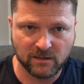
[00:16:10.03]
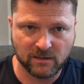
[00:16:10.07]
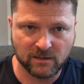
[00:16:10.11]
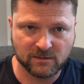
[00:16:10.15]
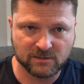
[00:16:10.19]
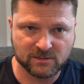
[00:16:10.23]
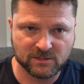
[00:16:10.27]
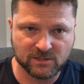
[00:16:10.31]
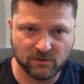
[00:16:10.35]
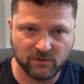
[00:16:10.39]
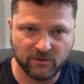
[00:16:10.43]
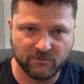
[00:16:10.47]

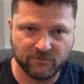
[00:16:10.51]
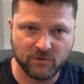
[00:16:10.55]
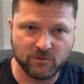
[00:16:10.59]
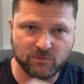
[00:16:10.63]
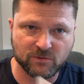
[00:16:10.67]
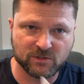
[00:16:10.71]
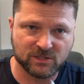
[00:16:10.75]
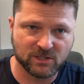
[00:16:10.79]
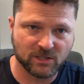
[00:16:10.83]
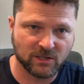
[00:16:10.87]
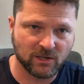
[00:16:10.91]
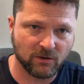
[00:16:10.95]
So if you
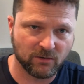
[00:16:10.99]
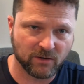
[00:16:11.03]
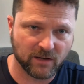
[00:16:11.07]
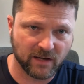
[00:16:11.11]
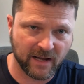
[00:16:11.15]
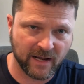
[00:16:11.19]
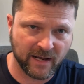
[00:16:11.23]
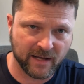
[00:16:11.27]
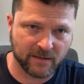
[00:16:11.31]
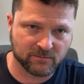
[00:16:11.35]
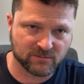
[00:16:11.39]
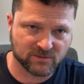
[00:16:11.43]
was to go to
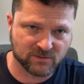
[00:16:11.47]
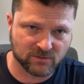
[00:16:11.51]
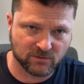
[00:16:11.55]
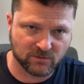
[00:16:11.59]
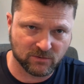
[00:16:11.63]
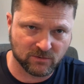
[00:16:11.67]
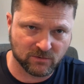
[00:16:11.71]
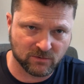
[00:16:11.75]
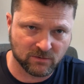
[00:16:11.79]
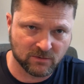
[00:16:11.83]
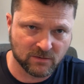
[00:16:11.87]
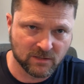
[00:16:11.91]

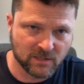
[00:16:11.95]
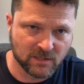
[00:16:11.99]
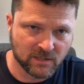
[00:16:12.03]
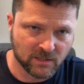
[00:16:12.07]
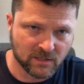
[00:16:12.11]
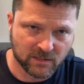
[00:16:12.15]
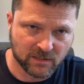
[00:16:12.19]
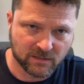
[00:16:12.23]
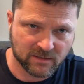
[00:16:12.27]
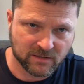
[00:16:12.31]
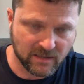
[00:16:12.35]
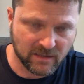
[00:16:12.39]

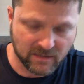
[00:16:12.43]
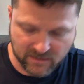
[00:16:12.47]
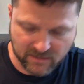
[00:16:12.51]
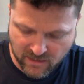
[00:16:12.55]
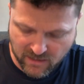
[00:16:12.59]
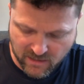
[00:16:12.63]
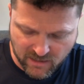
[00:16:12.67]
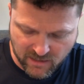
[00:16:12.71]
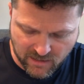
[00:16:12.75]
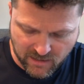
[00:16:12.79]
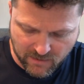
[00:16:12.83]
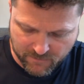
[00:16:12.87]

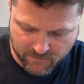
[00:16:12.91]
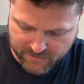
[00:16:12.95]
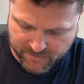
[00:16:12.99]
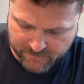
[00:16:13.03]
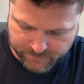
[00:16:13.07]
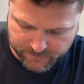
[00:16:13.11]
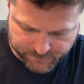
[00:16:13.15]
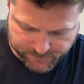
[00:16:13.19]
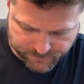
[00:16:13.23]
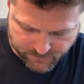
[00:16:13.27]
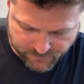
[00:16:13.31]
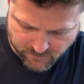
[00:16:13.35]
amsoil.com and